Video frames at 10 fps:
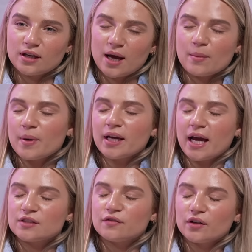I'm a big
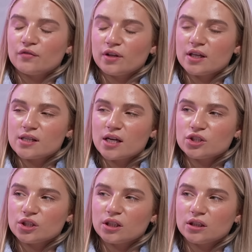advocate for this hmm.
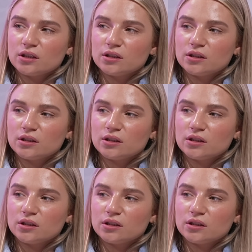actually. Mm.